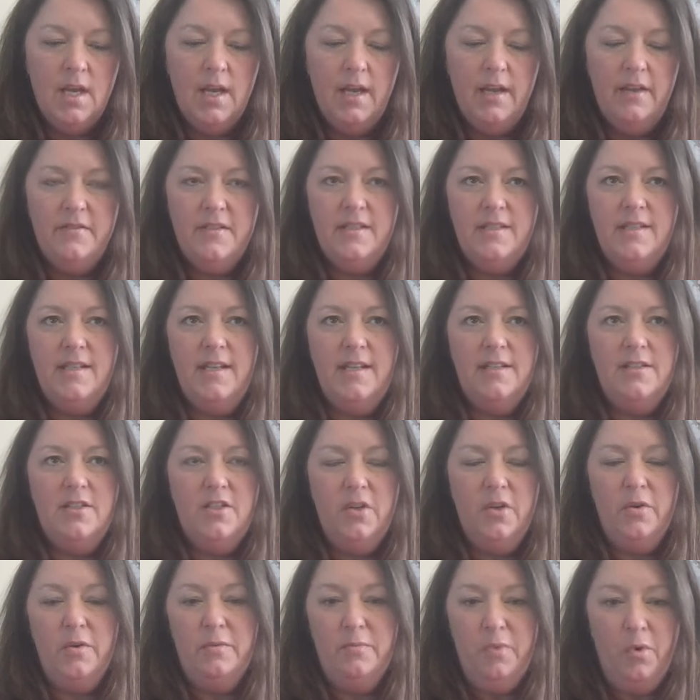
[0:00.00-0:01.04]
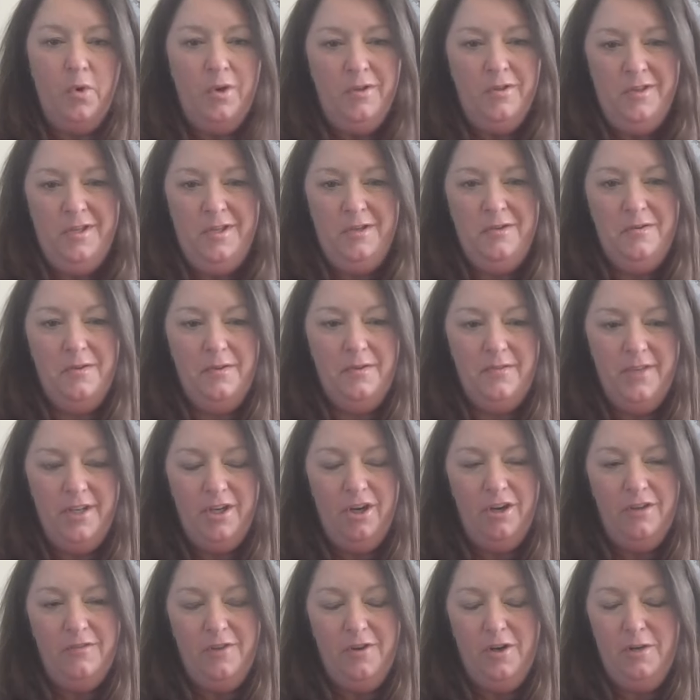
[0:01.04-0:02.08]
I have to say it's so important that that
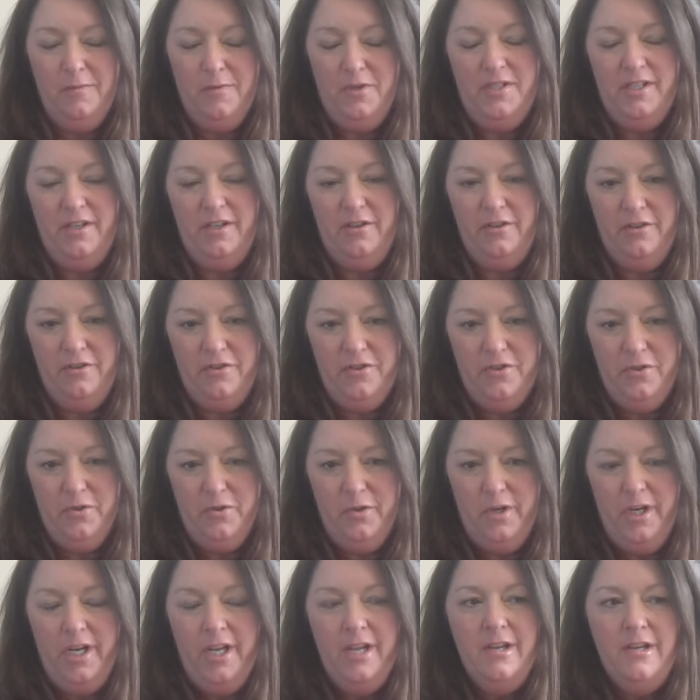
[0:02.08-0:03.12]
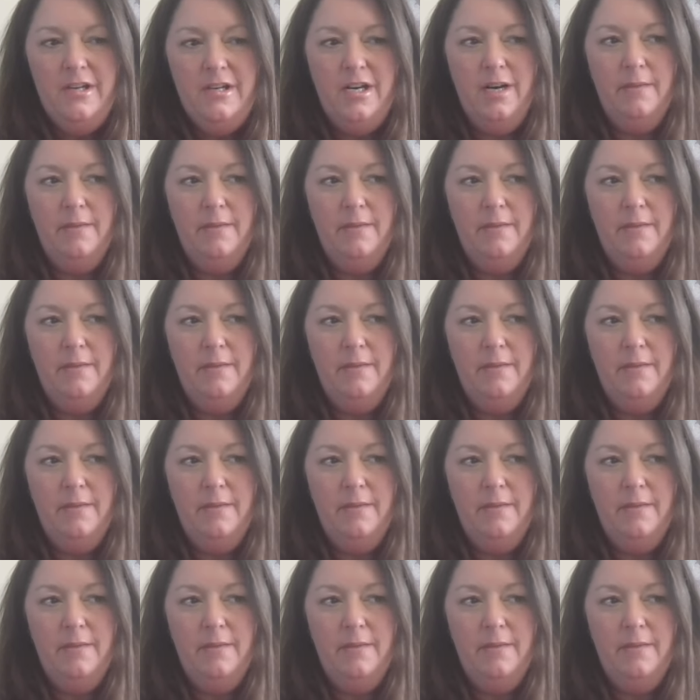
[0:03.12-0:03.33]
our farmers tell their story.